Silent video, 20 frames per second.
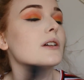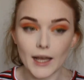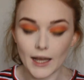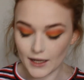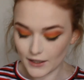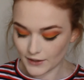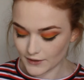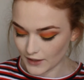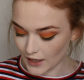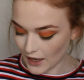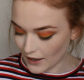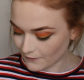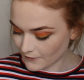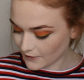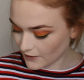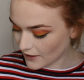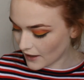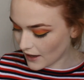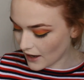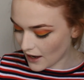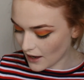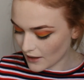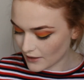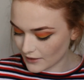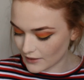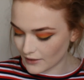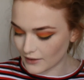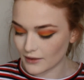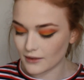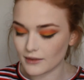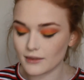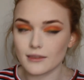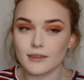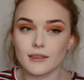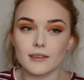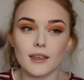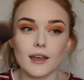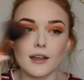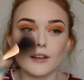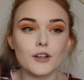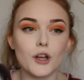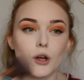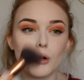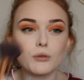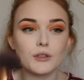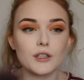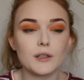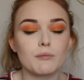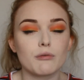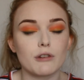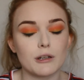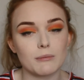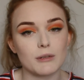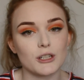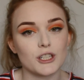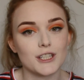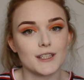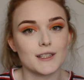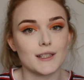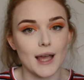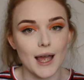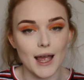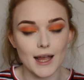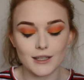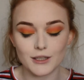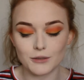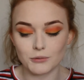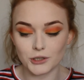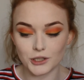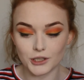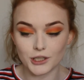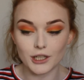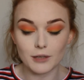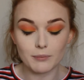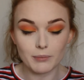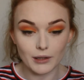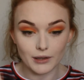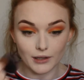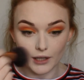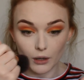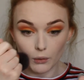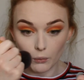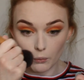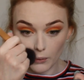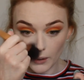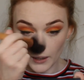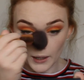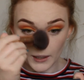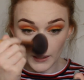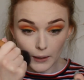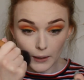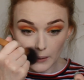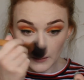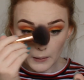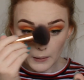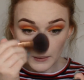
Okay, so after that, the nose is pretty much set, so we're just going to put that away.